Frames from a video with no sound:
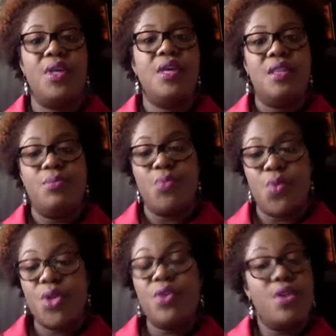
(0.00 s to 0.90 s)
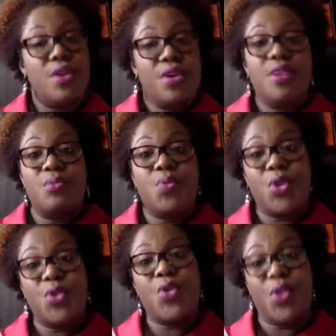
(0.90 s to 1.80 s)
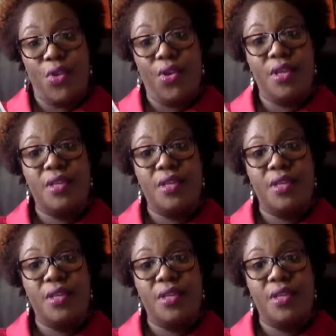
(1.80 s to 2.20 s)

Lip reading: The more you learn, the more you earn.